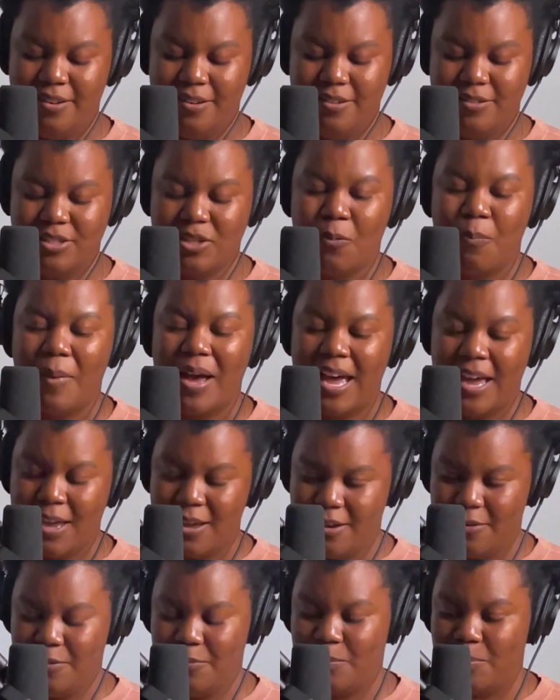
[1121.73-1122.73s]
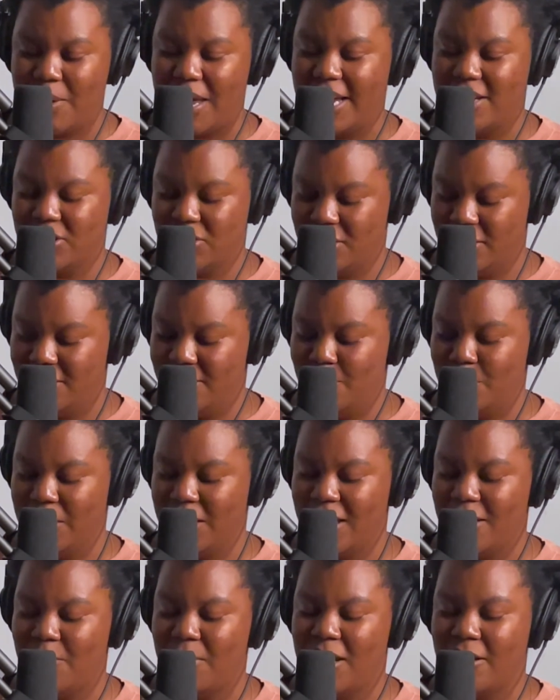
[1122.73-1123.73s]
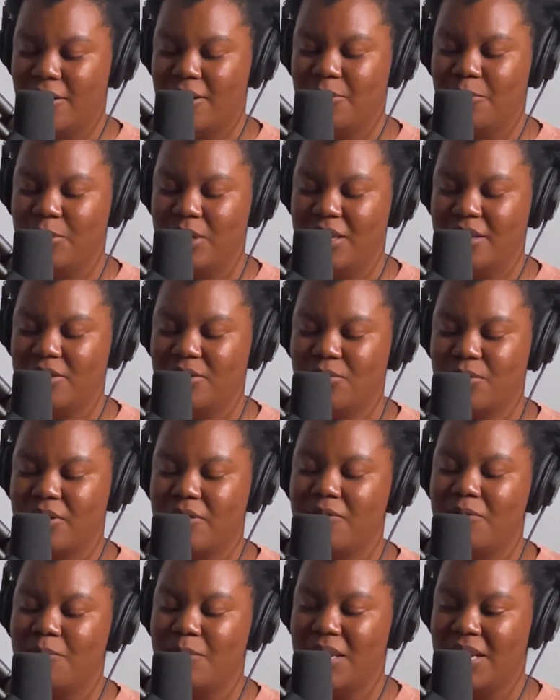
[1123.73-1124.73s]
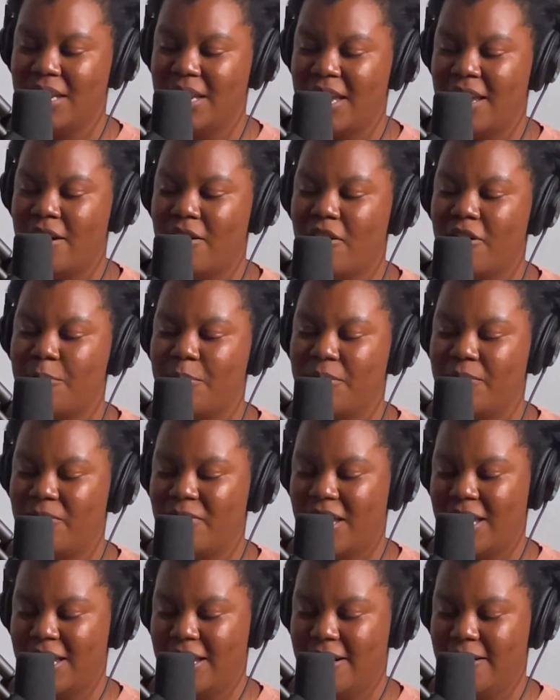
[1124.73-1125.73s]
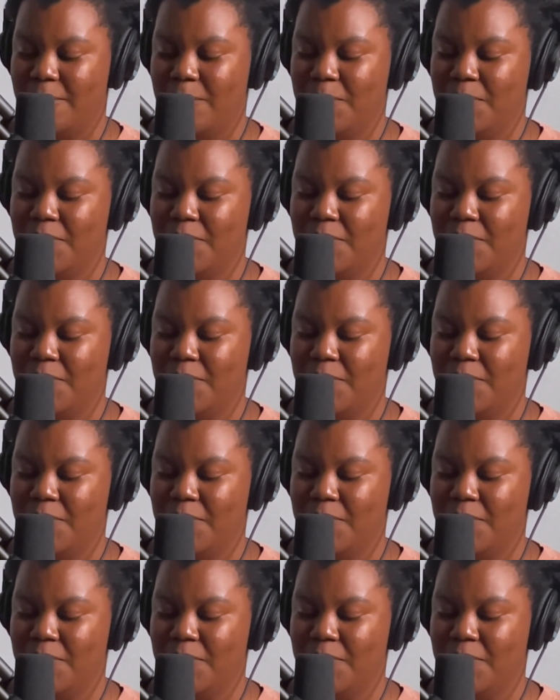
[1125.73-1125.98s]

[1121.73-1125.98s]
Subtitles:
so my passion became how can we sort of mitigate or provide